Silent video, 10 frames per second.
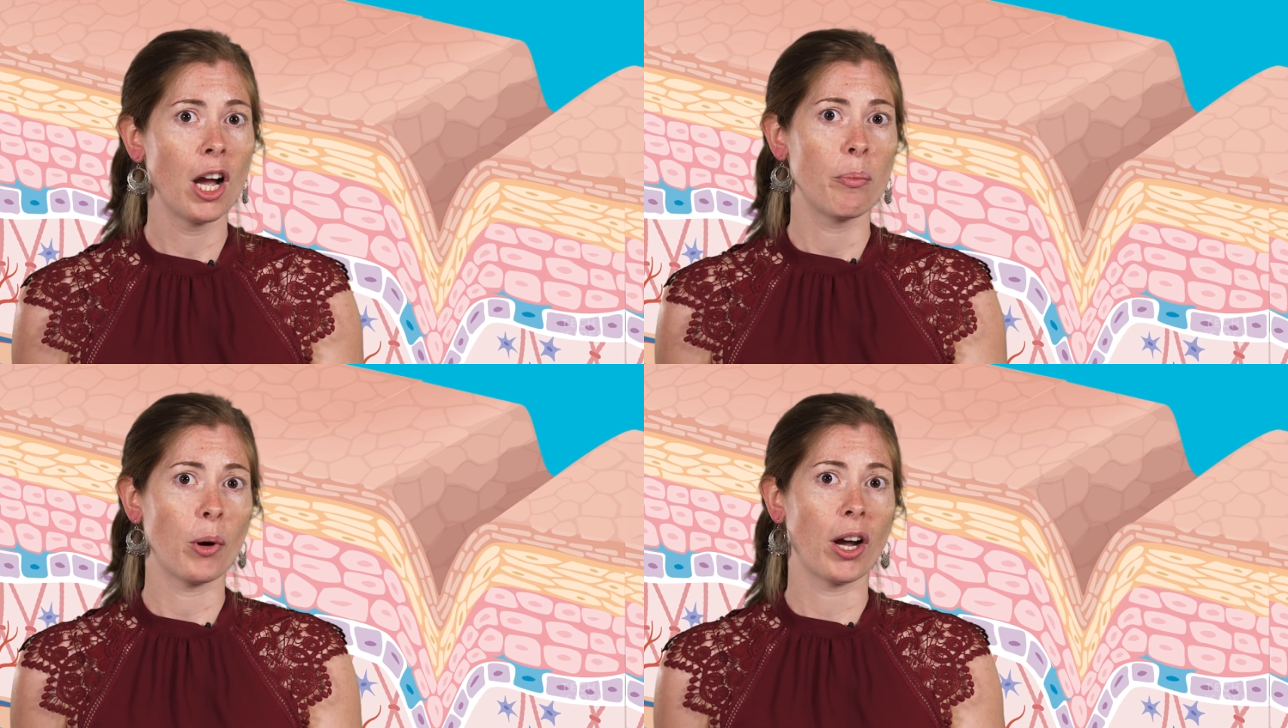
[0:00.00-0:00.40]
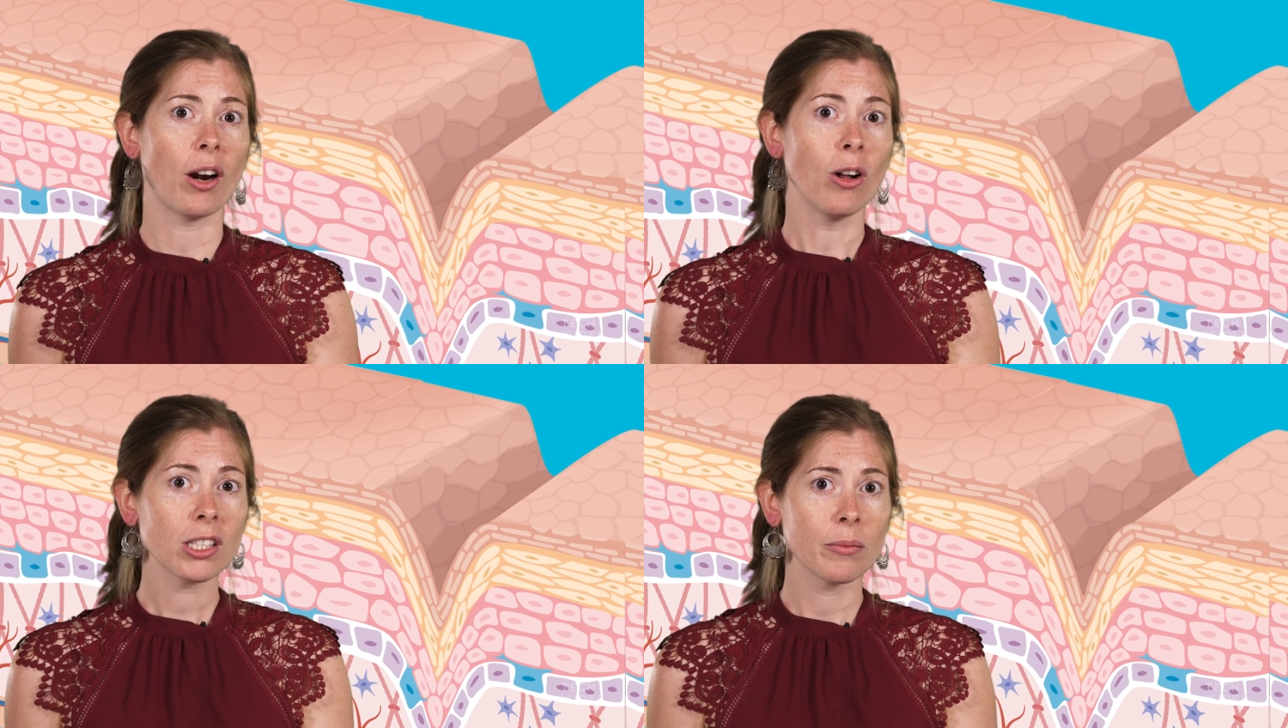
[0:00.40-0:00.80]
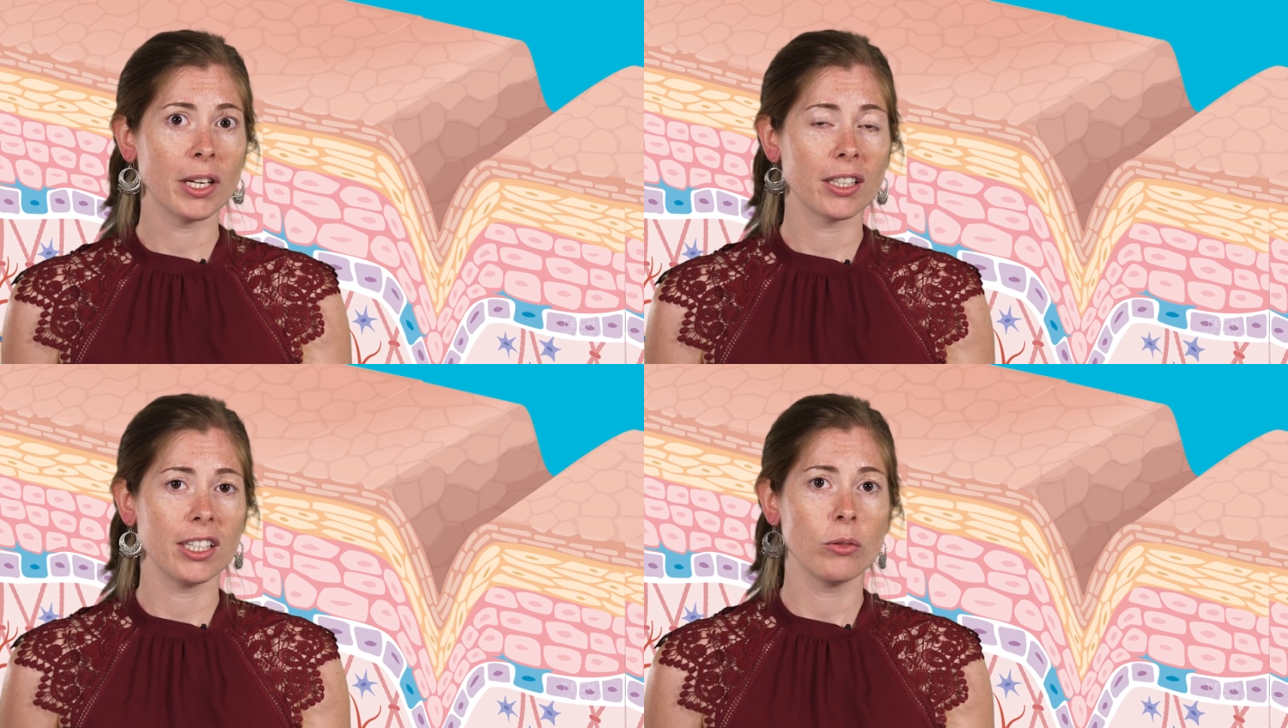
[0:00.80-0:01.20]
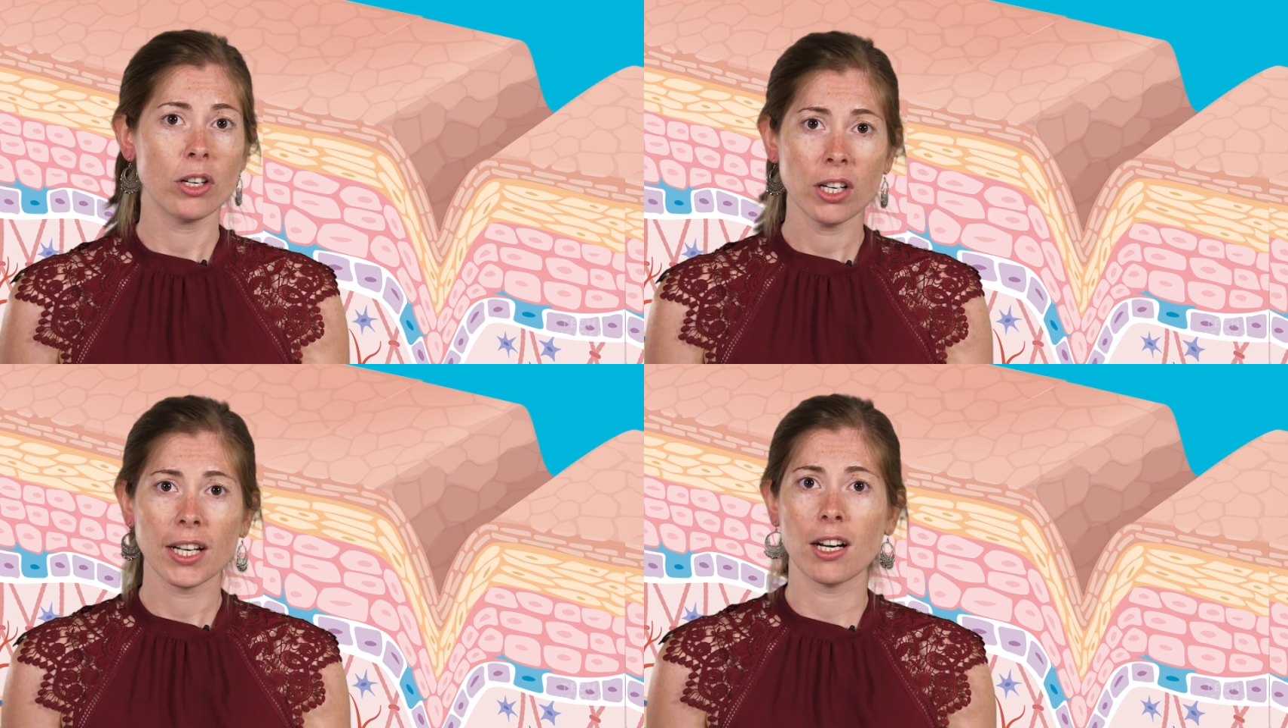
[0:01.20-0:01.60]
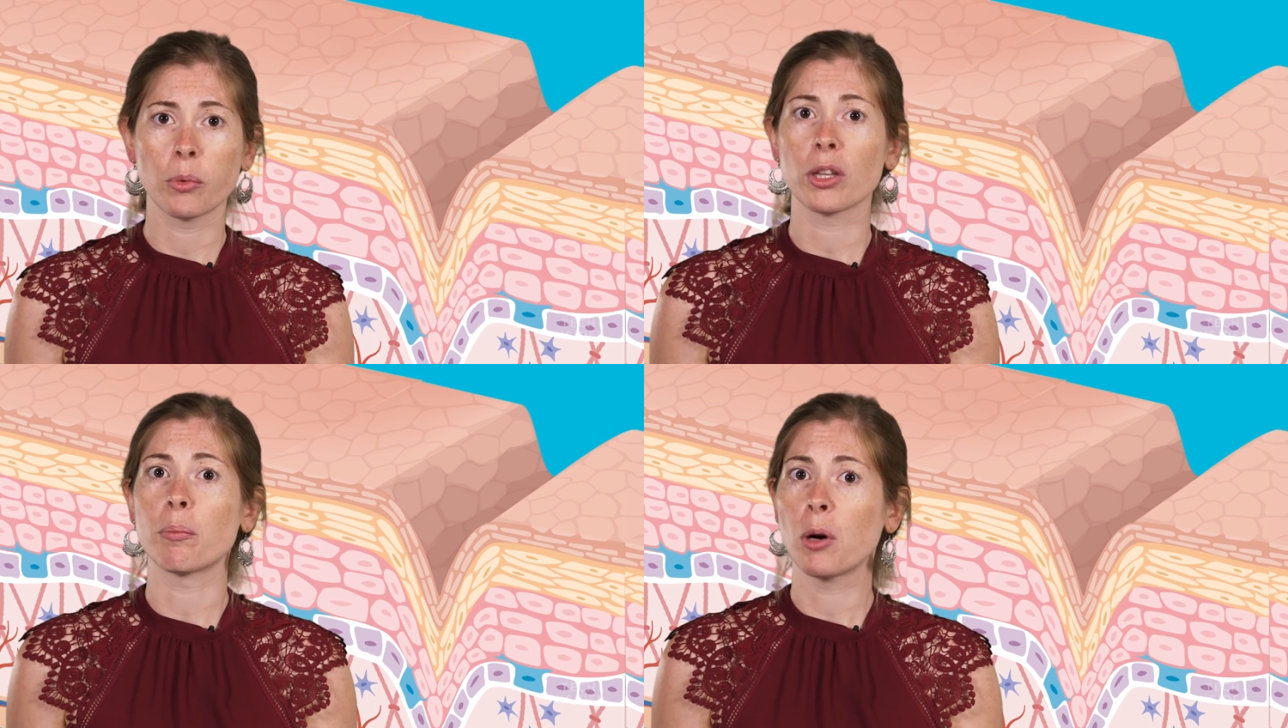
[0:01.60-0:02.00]
but ultimately, you could end up
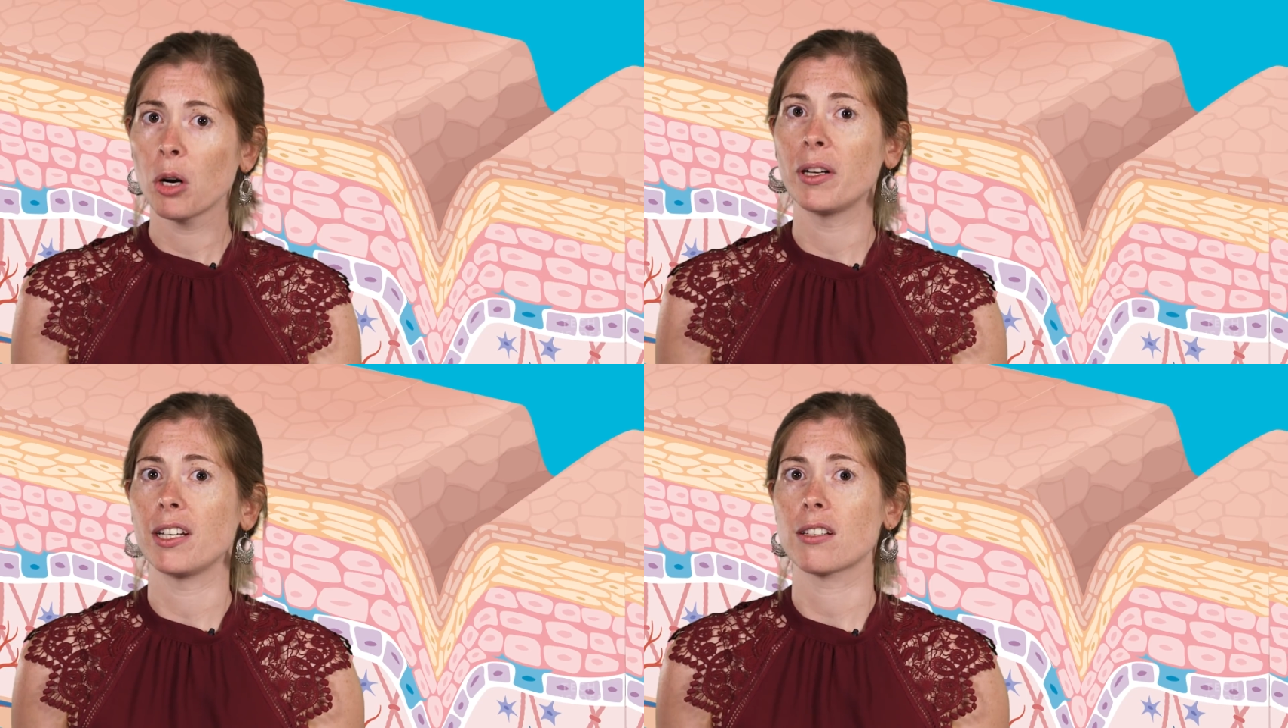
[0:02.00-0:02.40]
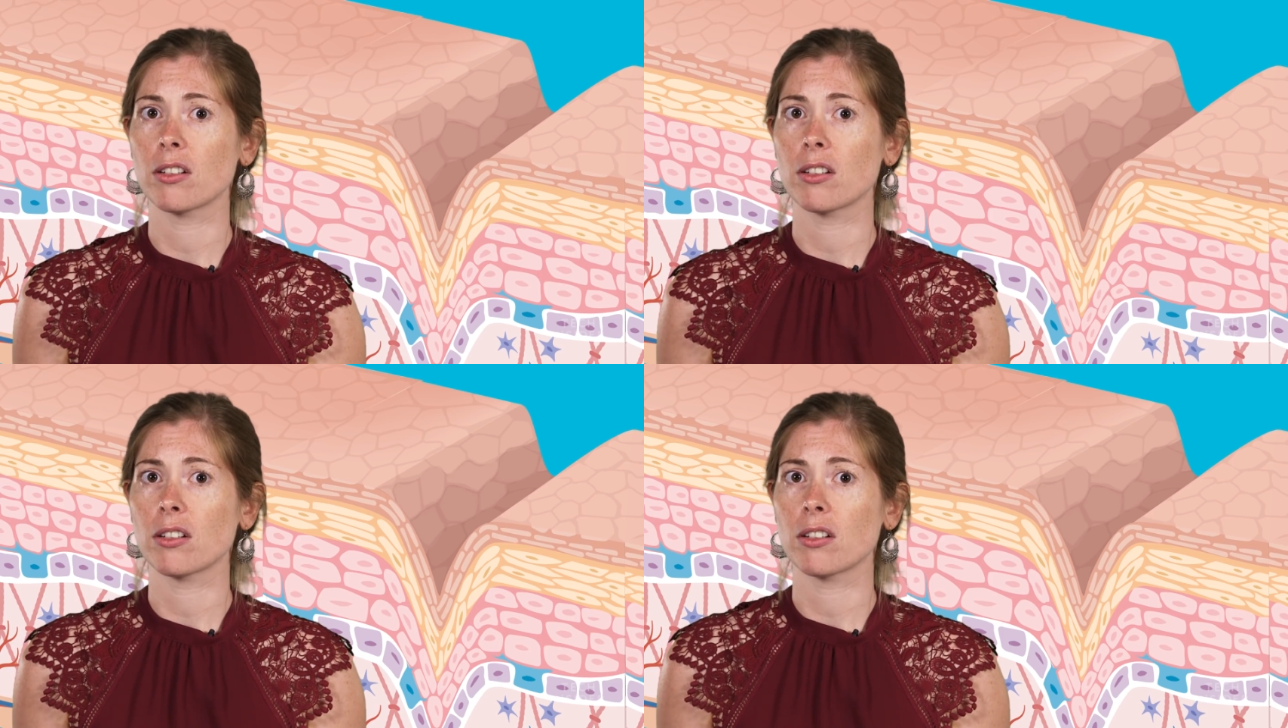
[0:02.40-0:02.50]
with a permanent